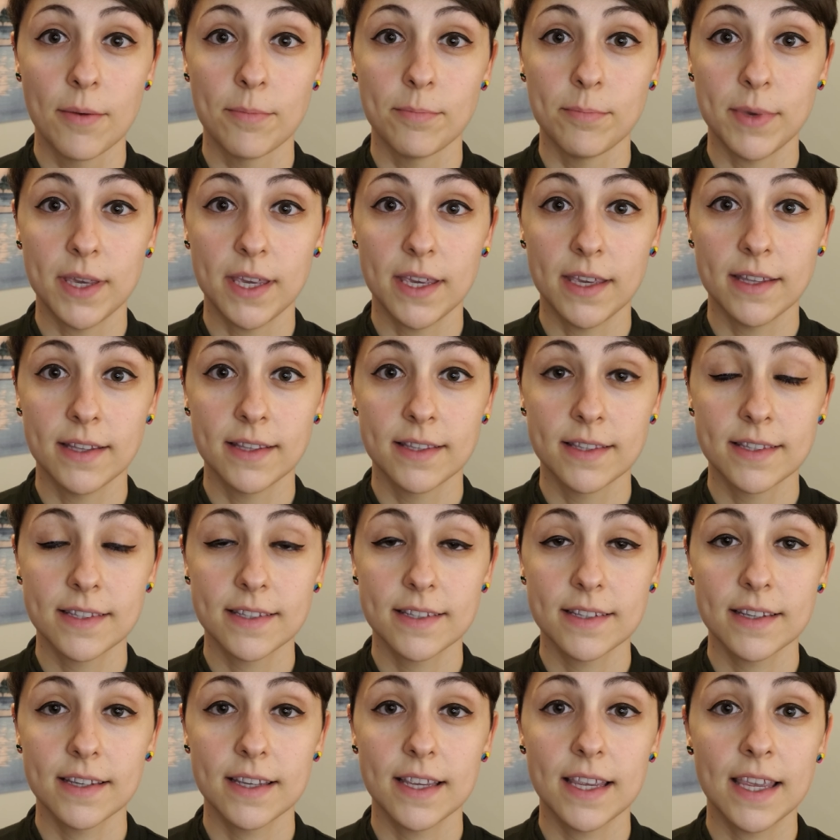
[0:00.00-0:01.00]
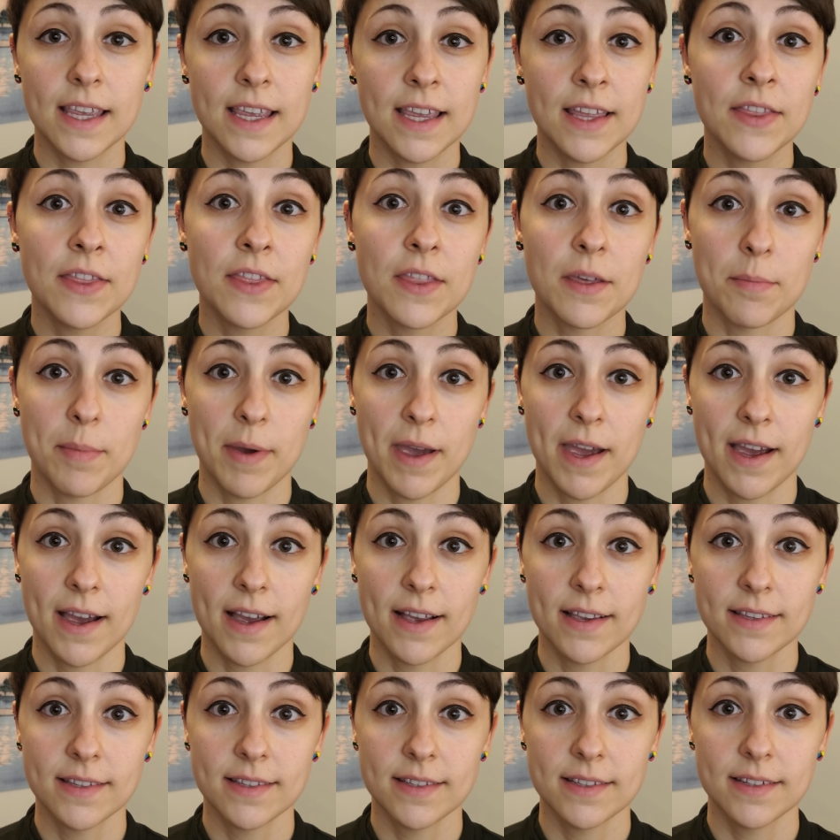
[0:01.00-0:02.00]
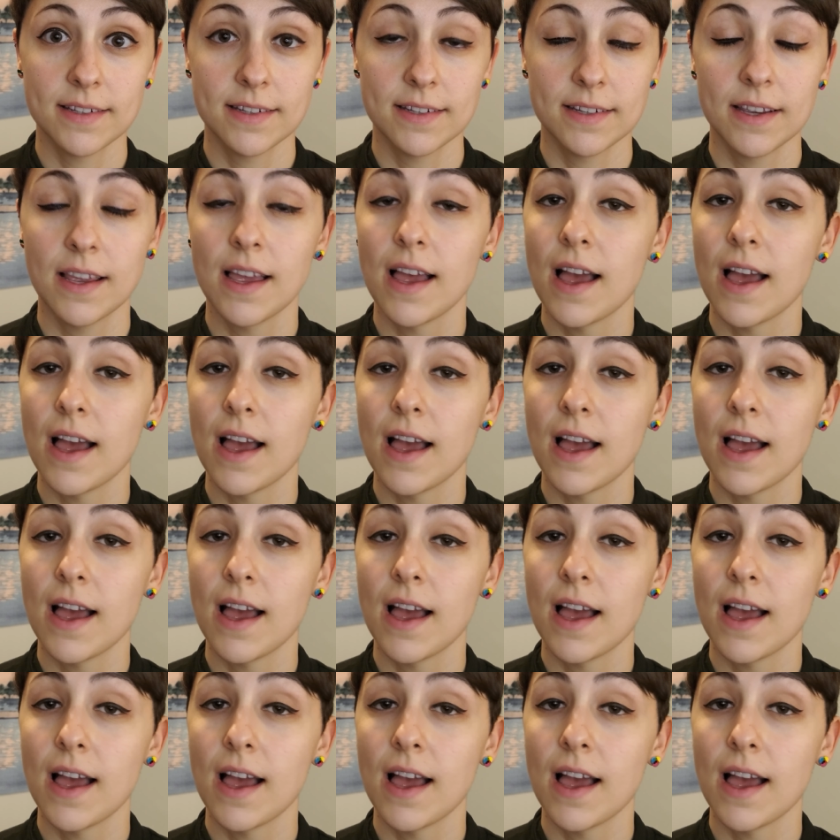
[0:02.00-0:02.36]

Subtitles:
means in the past,